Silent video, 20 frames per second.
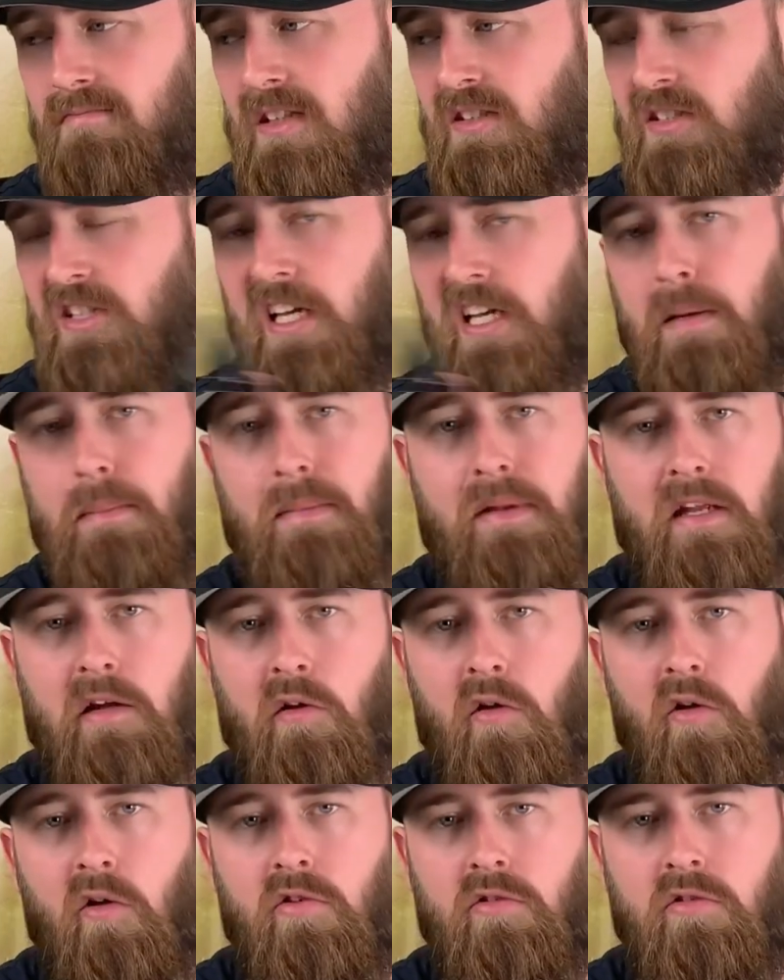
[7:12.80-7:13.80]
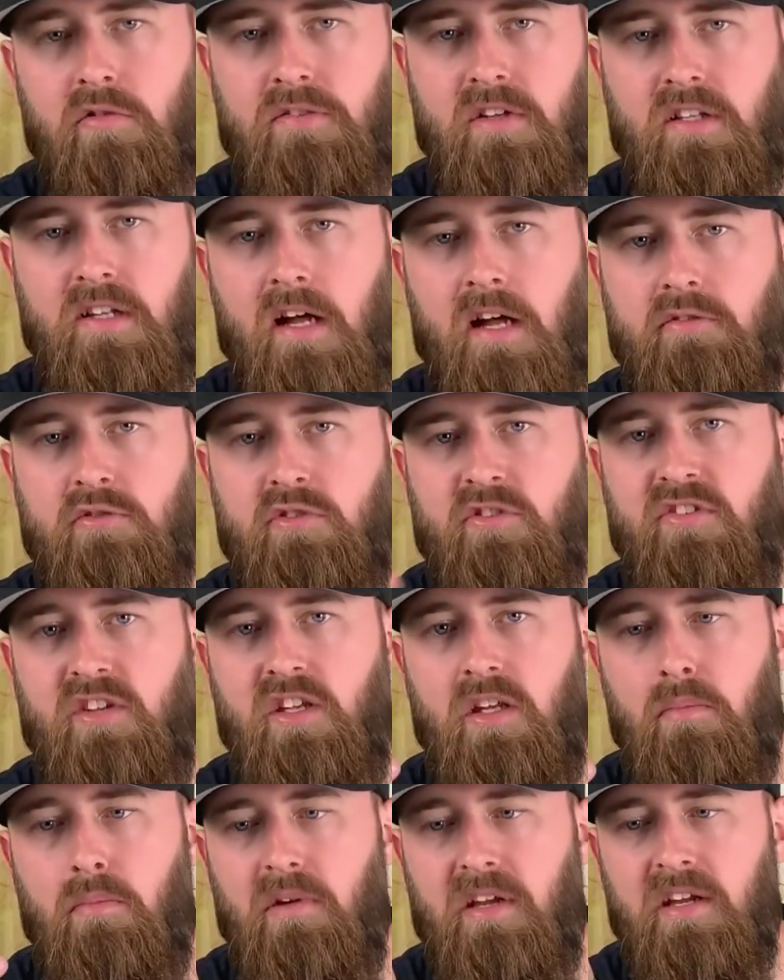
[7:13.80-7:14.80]
terminate all of your dandruff in
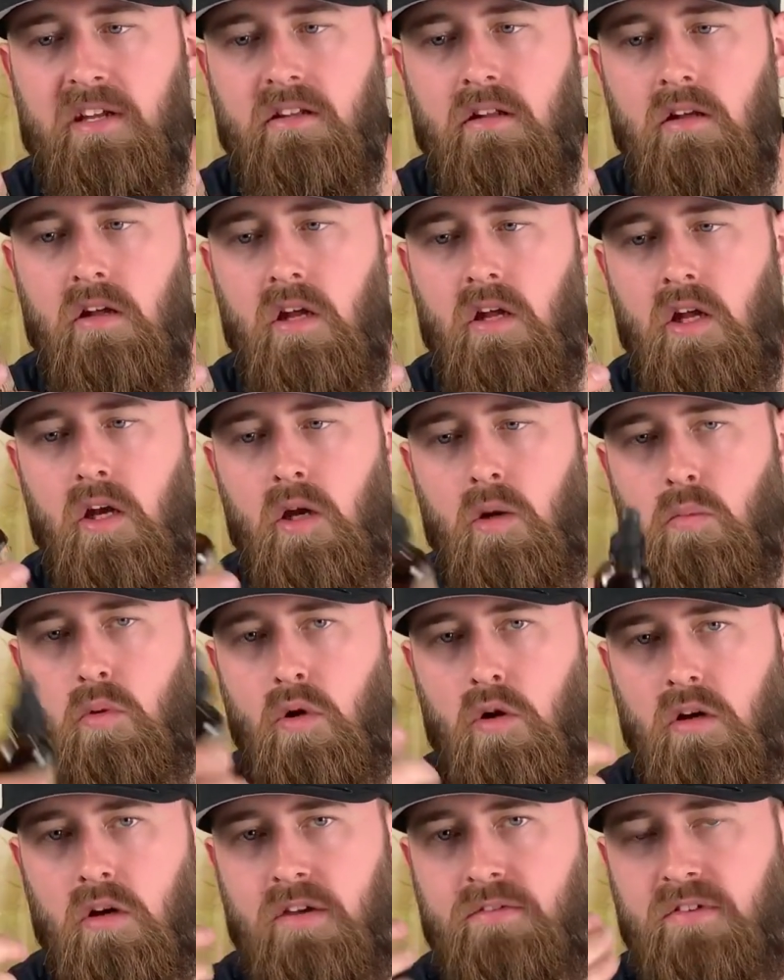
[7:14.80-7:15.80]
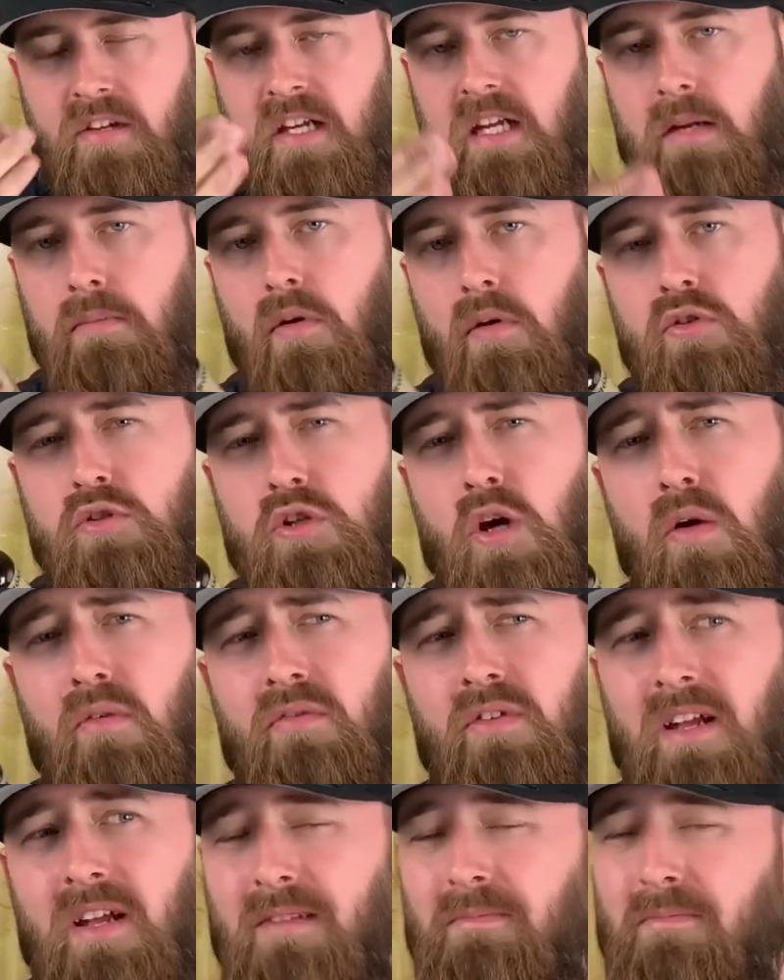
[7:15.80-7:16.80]
your beard, but if you keep on top
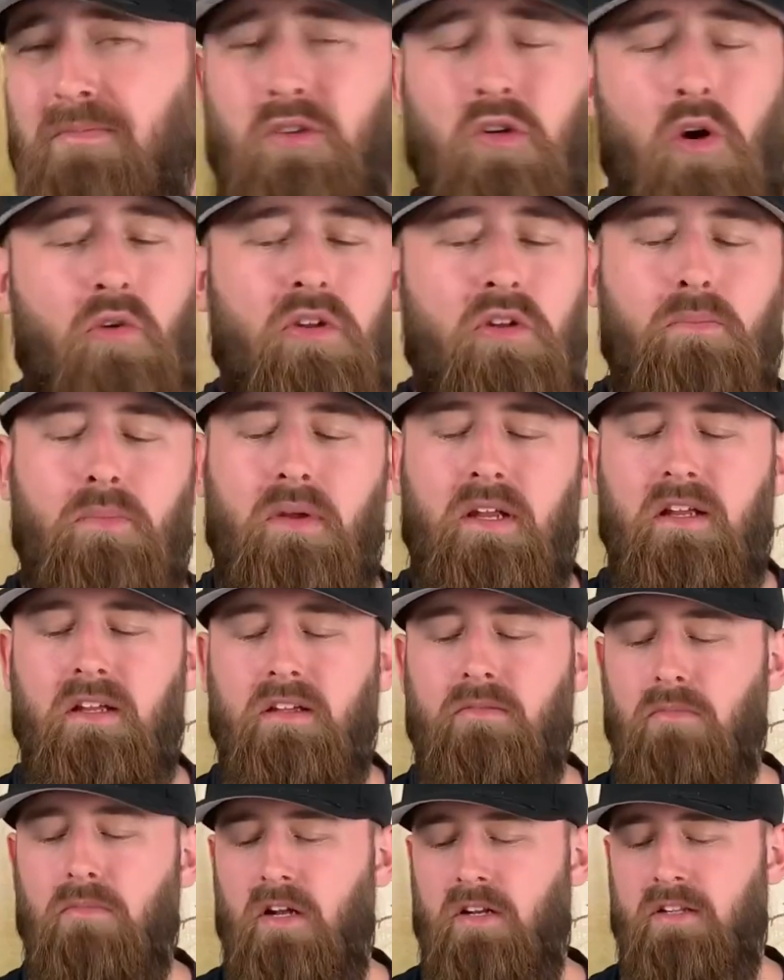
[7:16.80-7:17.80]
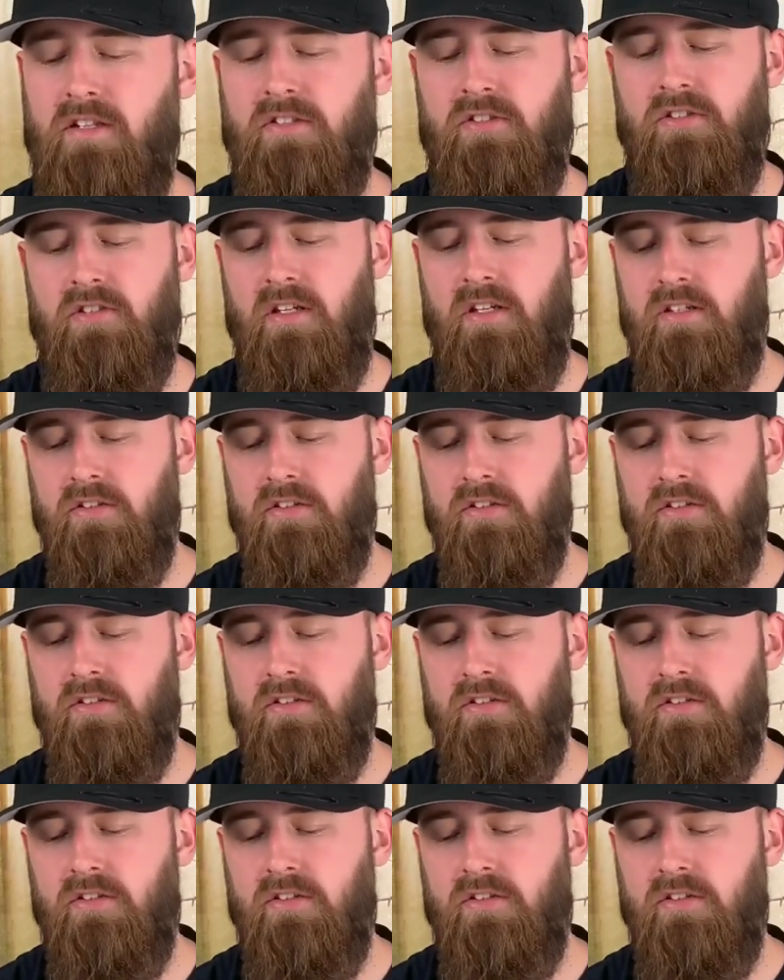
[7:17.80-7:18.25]
of it, growing a beard, man, is